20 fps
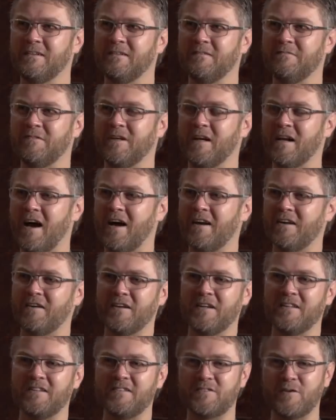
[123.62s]
rely
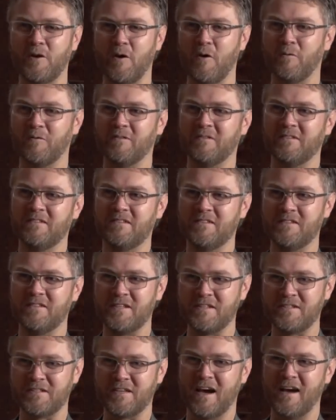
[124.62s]
on its own
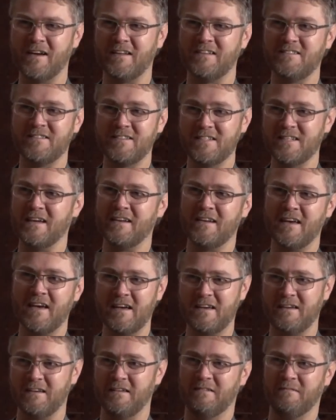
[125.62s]
design
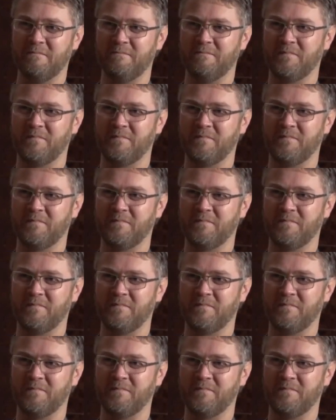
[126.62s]
DNA,